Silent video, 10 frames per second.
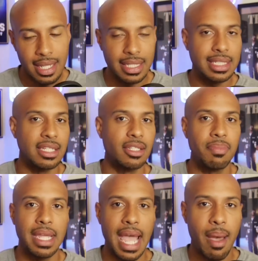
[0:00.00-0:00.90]
Let's say
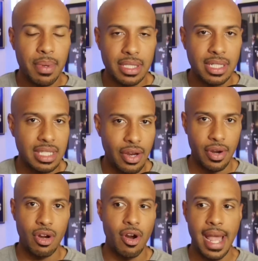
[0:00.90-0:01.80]
something happens and
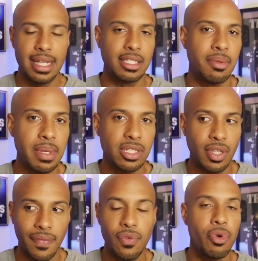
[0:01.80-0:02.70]
Derek Carr has to miss
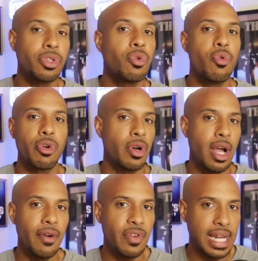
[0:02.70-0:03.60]
the fourth quarter
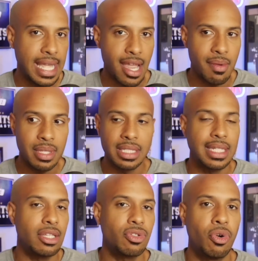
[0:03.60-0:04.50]
of a game and the
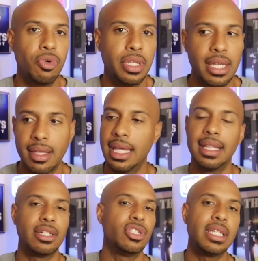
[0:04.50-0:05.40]
Saints are holding,
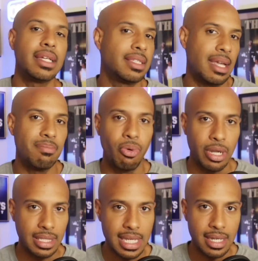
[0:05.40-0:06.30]
let's just say, a
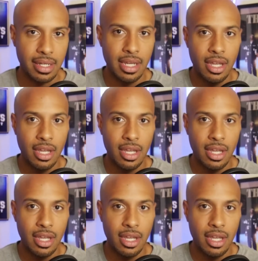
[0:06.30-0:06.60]
10-point lead.